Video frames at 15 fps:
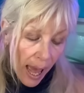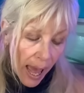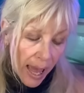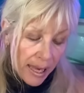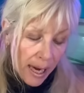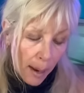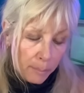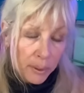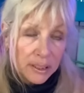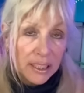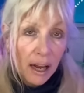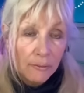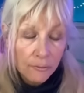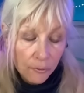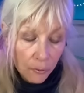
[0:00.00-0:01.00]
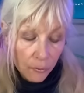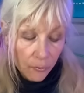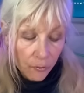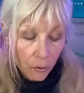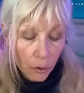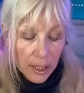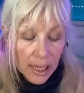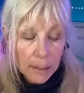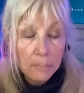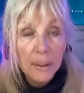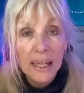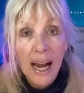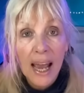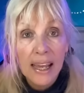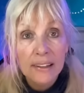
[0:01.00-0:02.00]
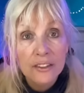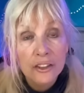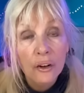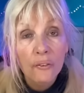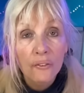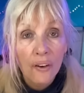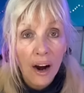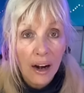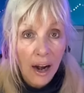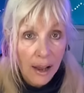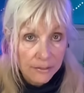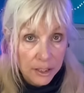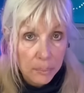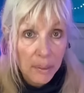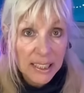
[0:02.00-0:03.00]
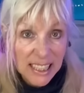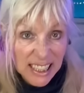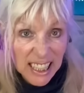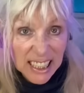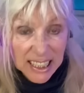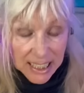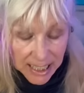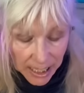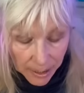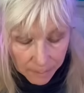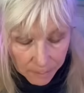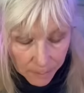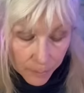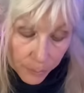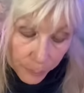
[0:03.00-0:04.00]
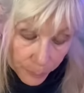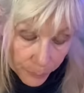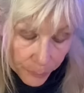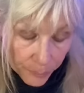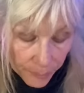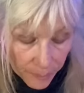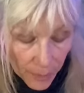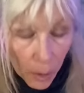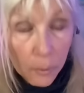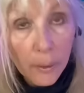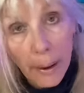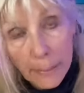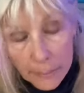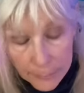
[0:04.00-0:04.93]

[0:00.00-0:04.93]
And I put down 40, but I so far I've spent 60. Okay.